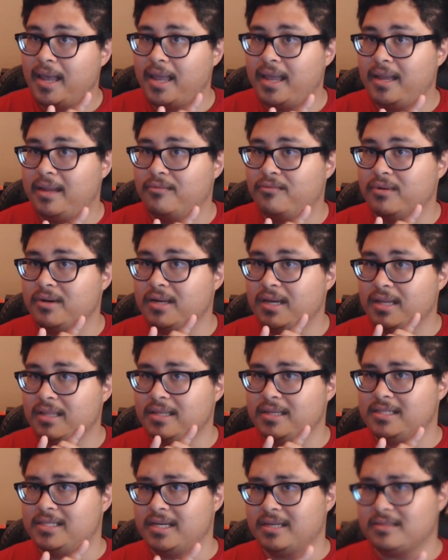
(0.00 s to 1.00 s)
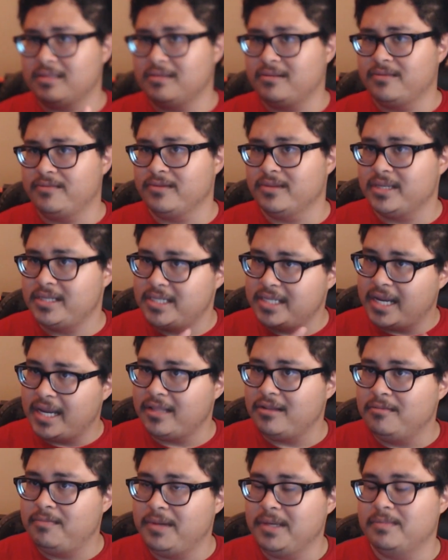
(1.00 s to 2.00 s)
And we're not exactly looking for the
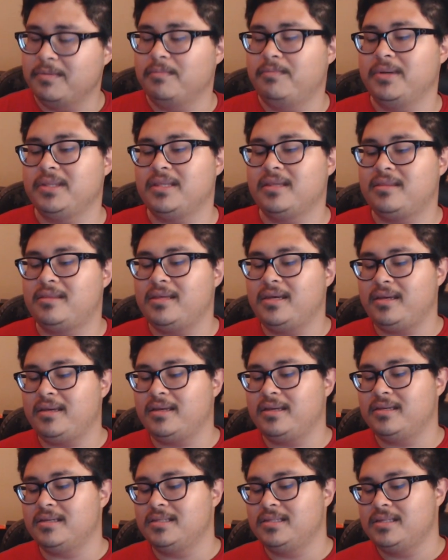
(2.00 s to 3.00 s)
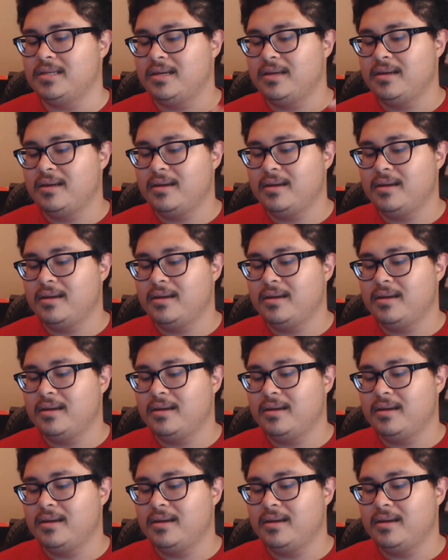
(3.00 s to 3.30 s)
shallow people, but the thing is,